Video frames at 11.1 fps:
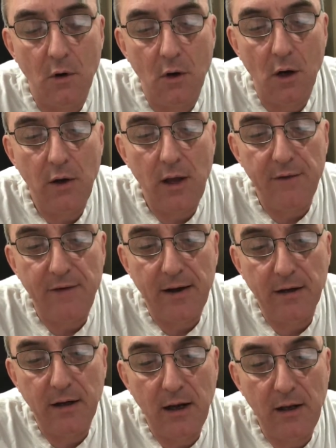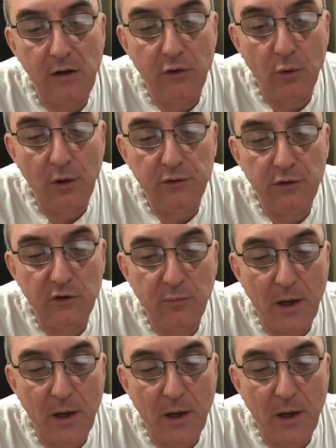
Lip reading: Okay, founded in 1826 by